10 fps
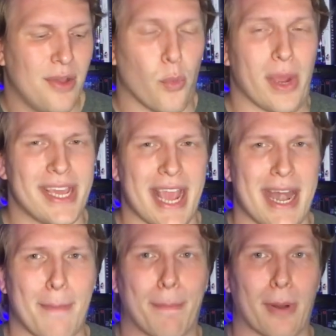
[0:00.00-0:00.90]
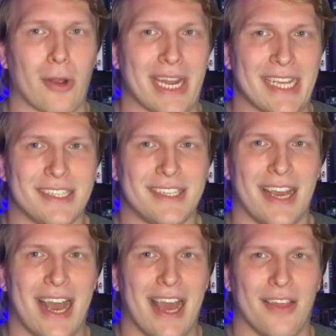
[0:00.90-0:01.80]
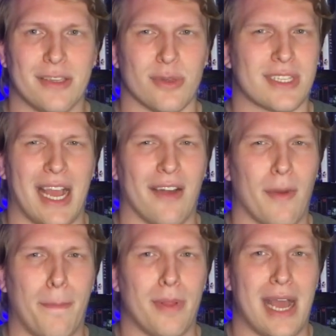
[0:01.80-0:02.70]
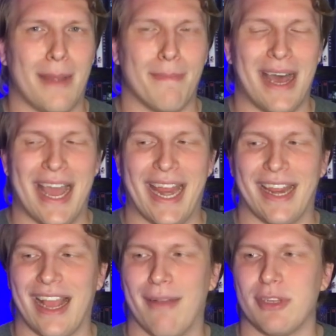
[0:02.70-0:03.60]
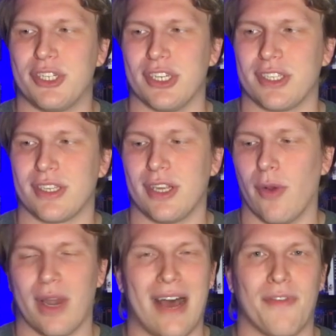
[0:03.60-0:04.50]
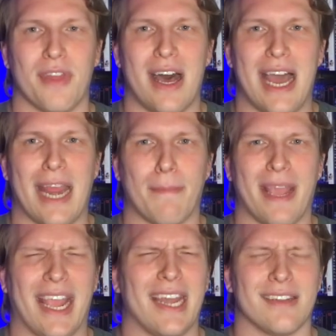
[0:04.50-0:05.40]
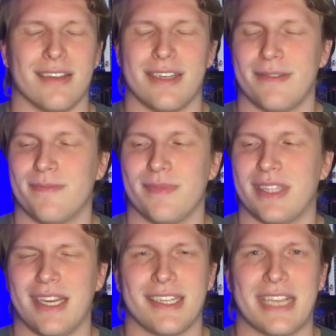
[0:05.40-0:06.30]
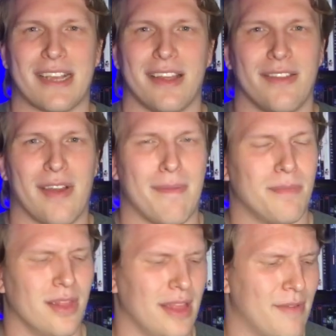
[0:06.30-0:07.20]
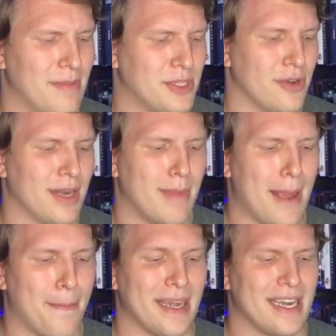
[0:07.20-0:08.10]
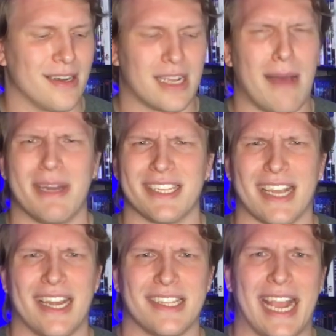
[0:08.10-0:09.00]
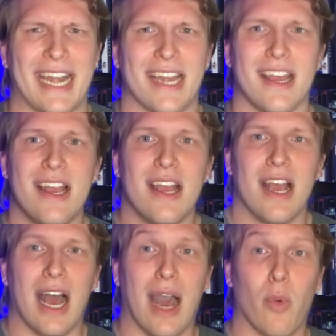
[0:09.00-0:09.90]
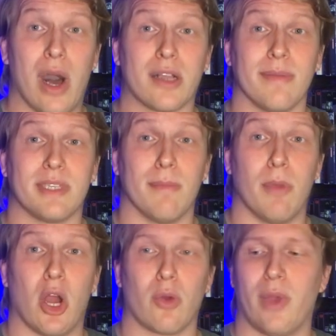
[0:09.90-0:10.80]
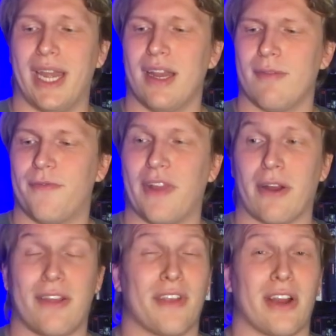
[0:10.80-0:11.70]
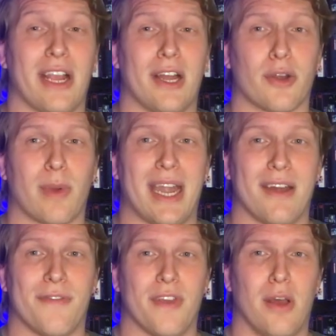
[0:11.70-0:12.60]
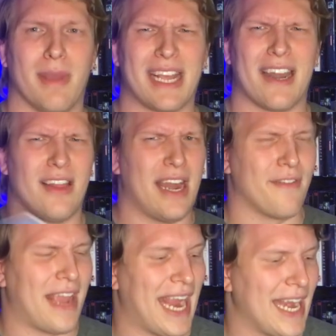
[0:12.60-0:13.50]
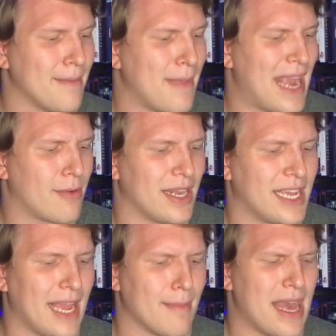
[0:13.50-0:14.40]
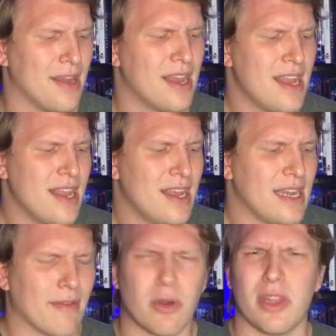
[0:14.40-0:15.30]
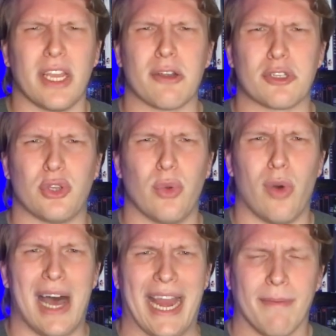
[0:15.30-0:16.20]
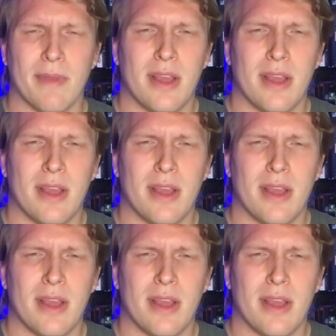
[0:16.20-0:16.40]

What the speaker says: Weekend at Bernie's, this was kind of a blind buy. I was just going off of the hype and didn't exactly live up to it, in my opinion. Comedy's kind of dated. Welcome to Marwen, very, very underrated film. It got a lot of hate back when it came out. Never really understood why.